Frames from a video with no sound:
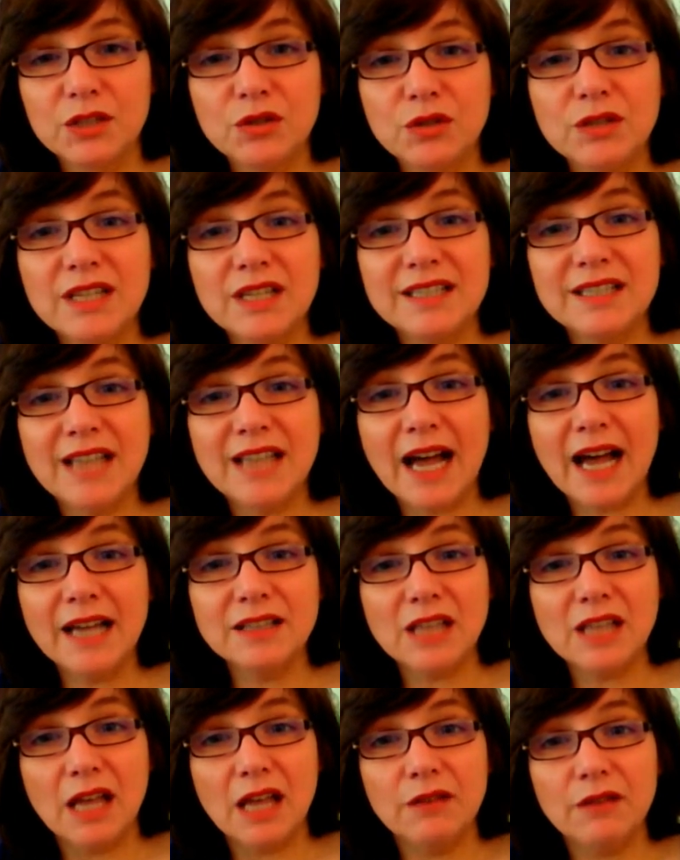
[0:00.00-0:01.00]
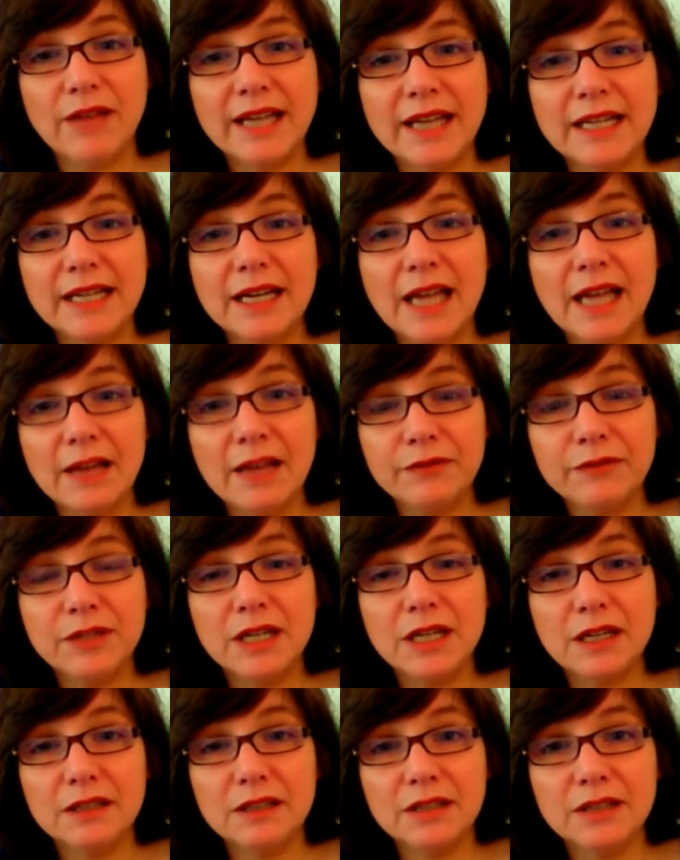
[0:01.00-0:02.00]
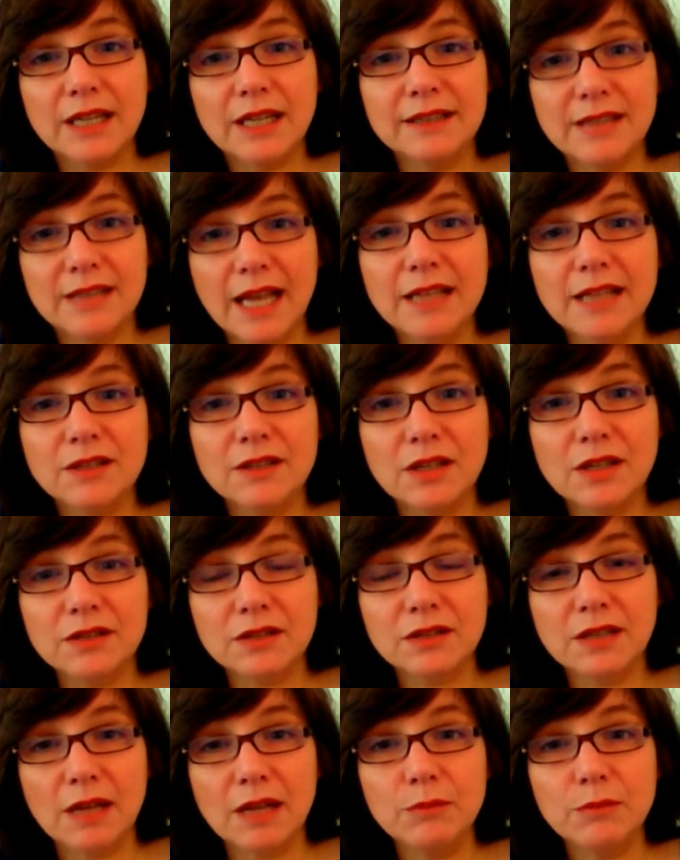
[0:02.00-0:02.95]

to decide whether African dictators